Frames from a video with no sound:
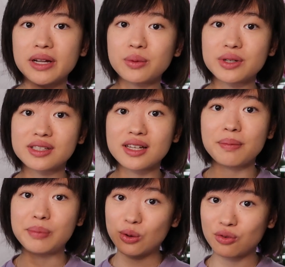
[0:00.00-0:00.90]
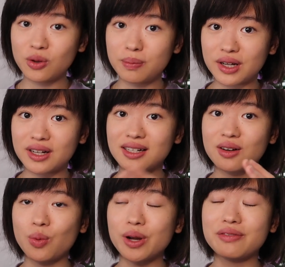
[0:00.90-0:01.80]
But it was a beautiful
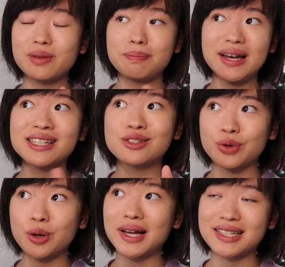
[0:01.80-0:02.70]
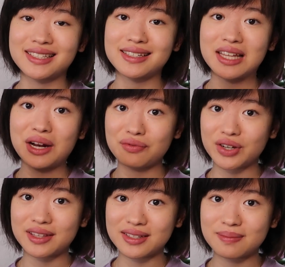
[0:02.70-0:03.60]
book. One of the best romances that I've
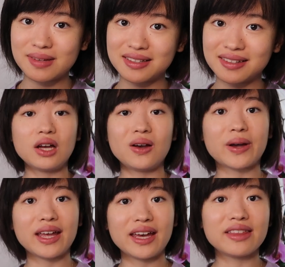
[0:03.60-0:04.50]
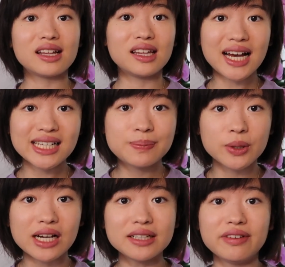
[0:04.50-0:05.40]
read this month. Okay, the last
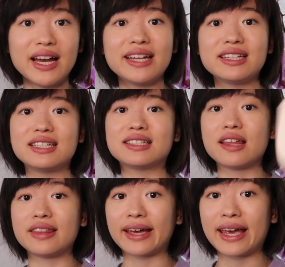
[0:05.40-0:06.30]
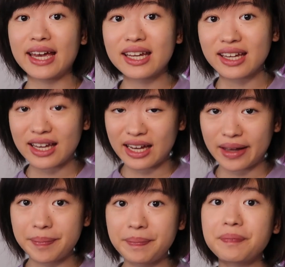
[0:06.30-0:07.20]
book I read is The Hating
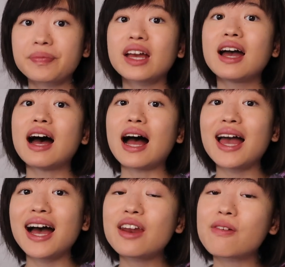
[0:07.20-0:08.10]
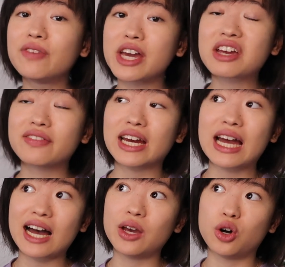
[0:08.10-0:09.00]
Game. I had very, very
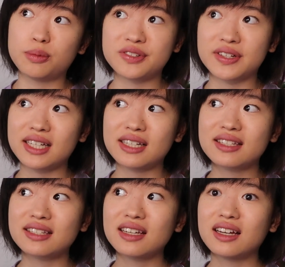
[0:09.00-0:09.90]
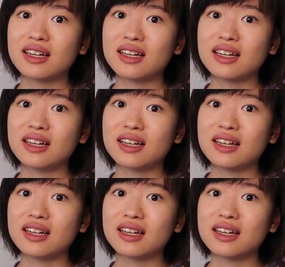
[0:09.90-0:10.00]
high hopes for this,